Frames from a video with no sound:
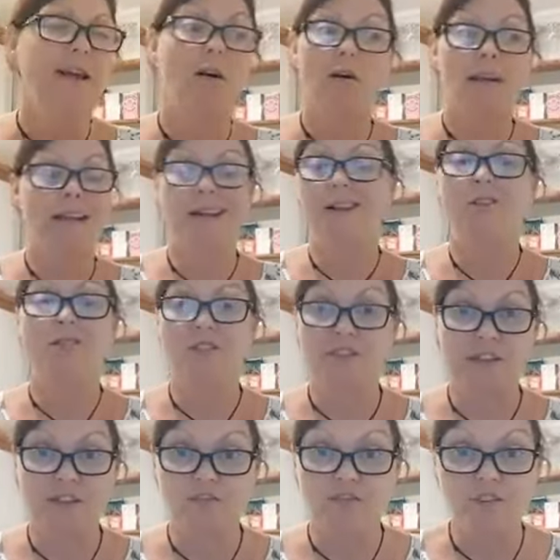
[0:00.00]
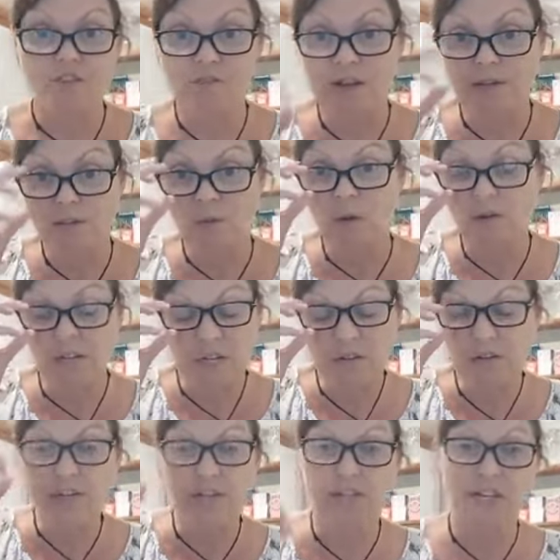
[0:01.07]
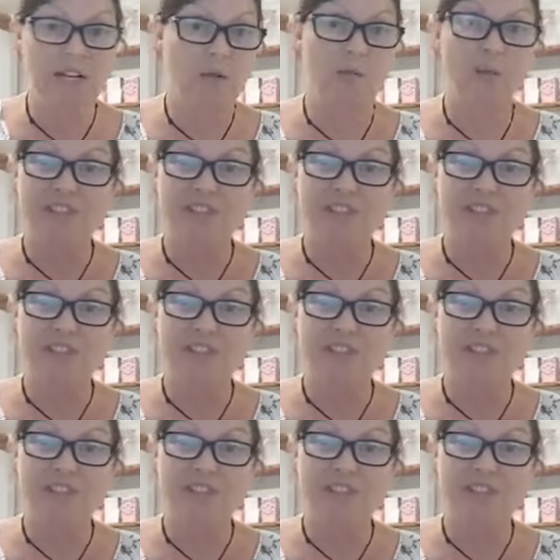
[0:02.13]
in lots of countries around the world, including New Zealand,